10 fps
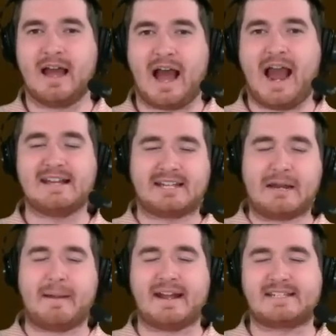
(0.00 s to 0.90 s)
I set
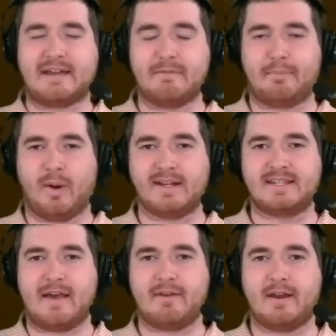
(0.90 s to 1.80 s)
him at a
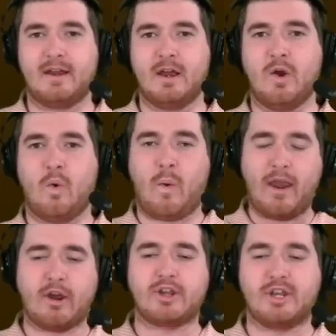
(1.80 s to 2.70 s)
7.7.
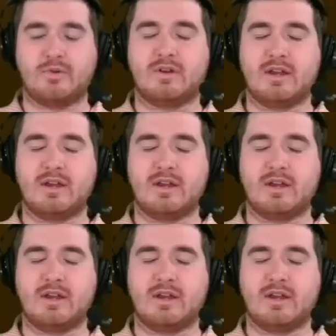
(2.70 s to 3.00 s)
Where are you?